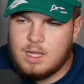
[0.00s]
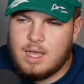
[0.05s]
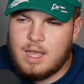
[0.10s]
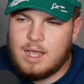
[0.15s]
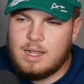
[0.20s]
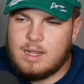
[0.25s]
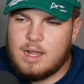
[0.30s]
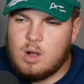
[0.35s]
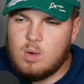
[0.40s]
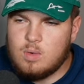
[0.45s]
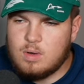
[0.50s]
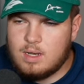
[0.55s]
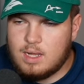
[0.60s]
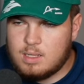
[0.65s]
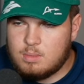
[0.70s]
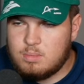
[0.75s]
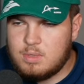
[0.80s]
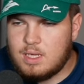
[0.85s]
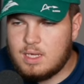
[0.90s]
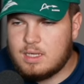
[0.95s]
and now
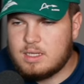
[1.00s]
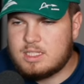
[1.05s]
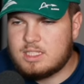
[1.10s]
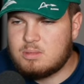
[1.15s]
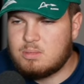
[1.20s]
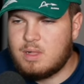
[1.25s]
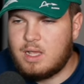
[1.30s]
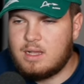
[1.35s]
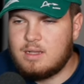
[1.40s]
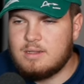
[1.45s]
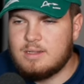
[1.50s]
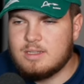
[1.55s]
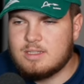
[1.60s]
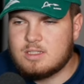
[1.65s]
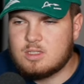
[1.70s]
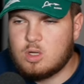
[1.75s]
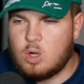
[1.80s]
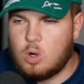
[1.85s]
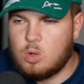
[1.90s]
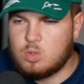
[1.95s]
let me explain this
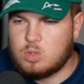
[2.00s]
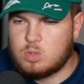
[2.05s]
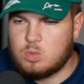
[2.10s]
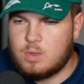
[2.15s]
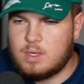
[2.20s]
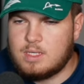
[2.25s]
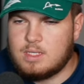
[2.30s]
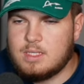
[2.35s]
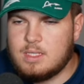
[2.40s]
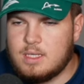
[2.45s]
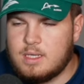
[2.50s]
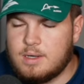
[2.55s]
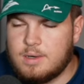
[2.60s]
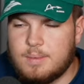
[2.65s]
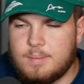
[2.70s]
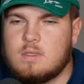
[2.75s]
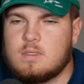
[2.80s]
code right here.